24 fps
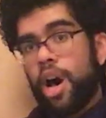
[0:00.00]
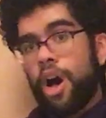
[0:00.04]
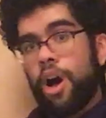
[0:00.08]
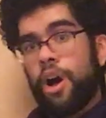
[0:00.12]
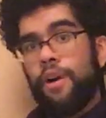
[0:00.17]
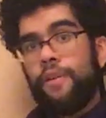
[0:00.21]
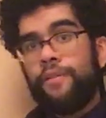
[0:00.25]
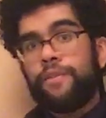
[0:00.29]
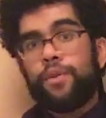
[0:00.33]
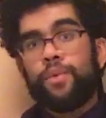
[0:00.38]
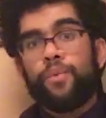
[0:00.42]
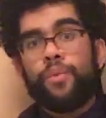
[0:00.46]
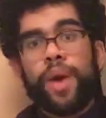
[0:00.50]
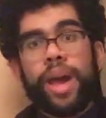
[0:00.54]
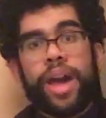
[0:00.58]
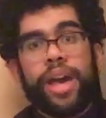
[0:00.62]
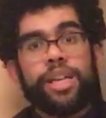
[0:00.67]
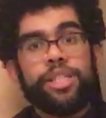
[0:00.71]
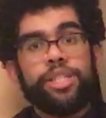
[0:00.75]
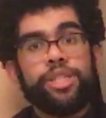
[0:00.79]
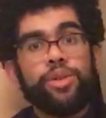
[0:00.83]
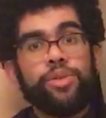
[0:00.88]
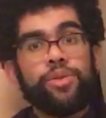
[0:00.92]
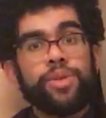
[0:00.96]
of
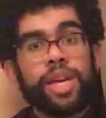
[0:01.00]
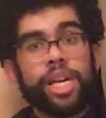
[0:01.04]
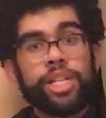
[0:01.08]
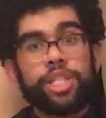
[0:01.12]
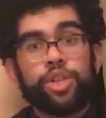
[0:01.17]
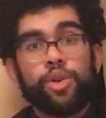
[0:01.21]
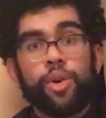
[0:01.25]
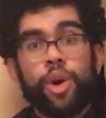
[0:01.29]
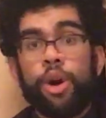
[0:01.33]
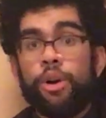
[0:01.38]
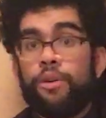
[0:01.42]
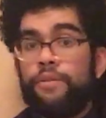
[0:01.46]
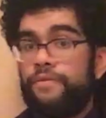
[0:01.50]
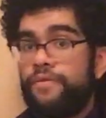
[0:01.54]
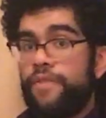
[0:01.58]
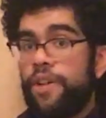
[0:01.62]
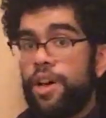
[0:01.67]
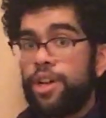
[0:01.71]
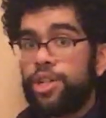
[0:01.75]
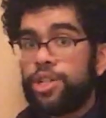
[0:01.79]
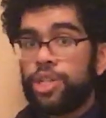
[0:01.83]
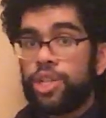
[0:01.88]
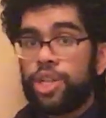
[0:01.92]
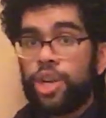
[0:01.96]
where to get your own
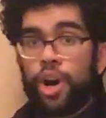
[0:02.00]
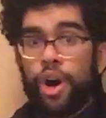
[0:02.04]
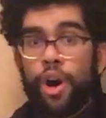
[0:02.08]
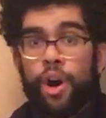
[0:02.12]
version